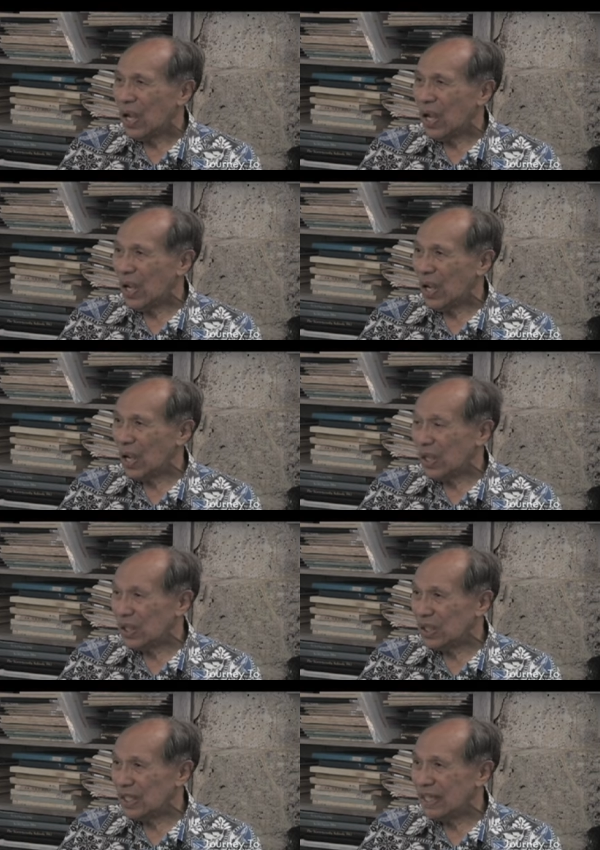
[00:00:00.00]

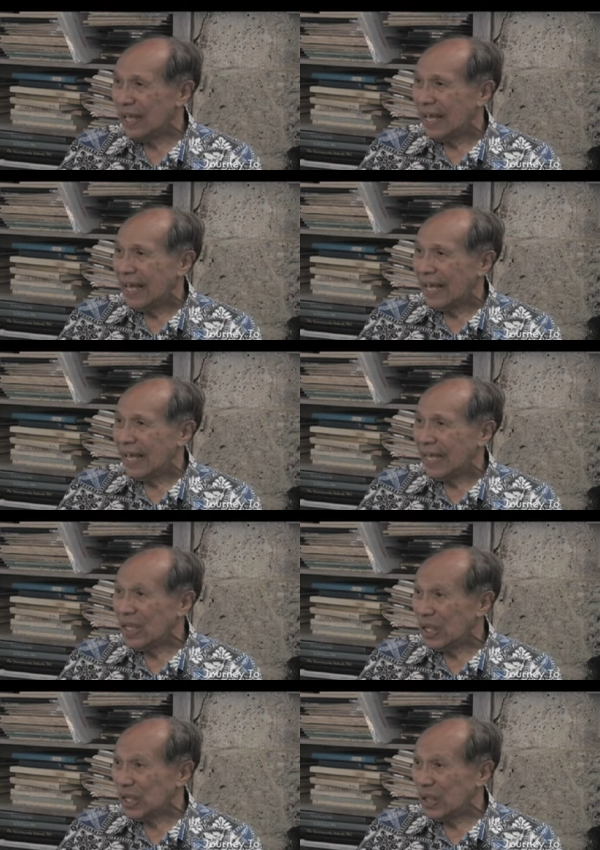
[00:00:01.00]
And
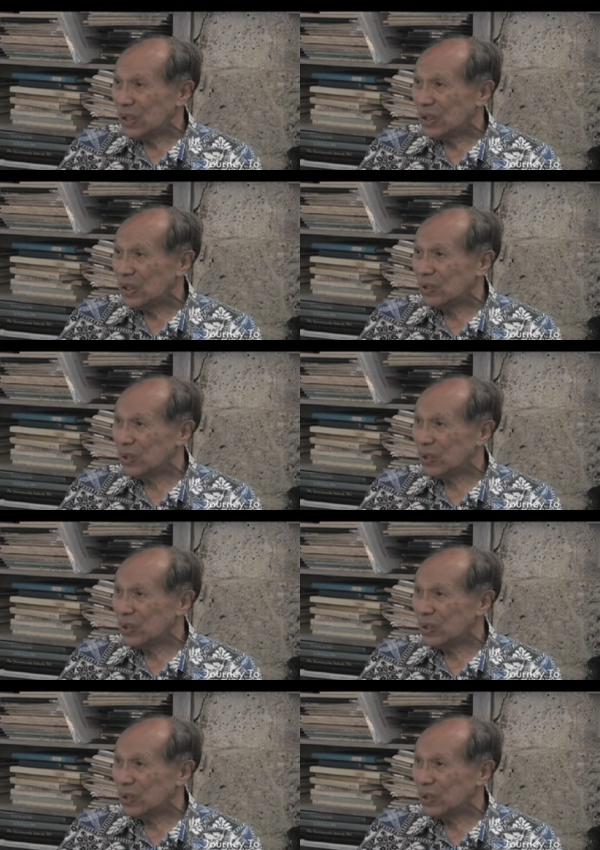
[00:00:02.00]
then